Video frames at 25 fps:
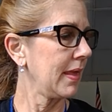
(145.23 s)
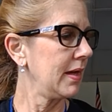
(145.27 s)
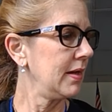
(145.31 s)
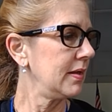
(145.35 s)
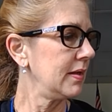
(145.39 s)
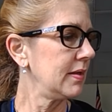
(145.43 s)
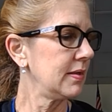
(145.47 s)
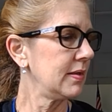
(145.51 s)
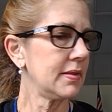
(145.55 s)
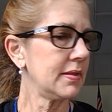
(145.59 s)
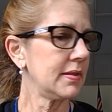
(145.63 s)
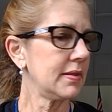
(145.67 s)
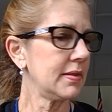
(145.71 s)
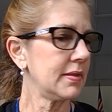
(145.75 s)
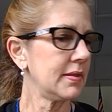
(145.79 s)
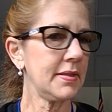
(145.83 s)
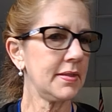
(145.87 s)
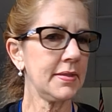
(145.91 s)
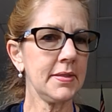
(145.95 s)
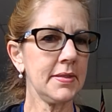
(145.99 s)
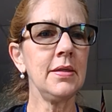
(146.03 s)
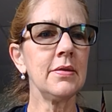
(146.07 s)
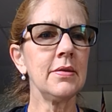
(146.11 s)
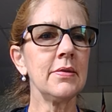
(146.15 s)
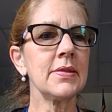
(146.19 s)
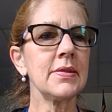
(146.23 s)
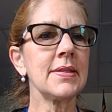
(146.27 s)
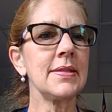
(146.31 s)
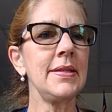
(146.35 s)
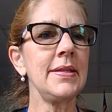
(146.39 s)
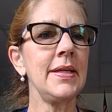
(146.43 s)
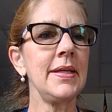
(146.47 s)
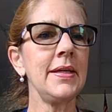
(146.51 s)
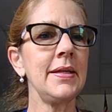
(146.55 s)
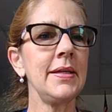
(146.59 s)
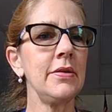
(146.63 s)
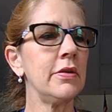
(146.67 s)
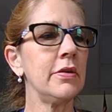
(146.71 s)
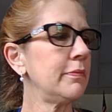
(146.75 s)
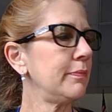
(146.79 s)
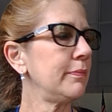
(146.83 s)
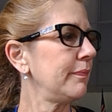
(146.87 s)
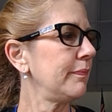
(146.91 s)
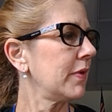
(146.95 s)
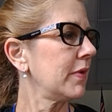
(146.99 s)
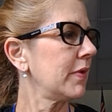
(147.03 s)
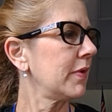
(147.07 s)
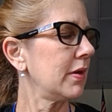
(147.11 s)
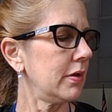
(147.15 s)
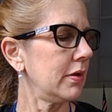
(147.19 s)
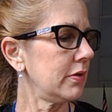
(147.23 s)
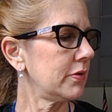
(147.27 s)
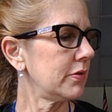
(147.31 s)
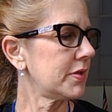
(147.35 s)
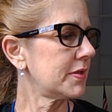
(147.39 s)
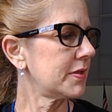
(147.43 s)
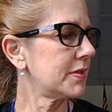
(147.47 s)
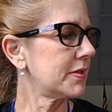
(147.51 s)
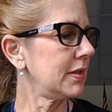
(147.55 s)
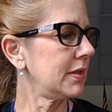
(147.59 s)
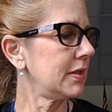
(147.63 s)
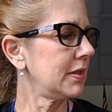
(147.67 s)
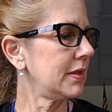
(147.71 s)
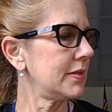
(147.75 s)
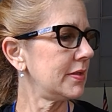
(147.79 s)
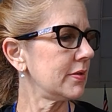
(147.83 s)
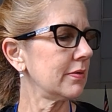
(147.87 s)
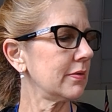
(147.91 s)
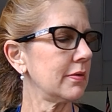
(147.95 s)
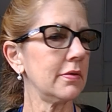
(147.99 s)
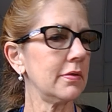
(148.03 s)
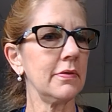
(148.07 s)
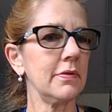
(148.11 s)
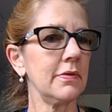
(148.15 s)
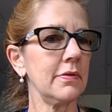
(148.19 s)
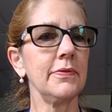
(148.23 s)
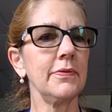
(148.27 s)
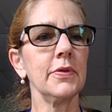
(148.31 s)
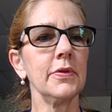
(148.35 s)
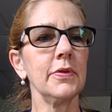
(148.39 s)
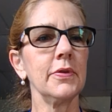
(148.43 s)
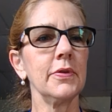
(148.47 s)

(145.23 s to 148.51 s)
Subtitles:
6 years later, her studies are over.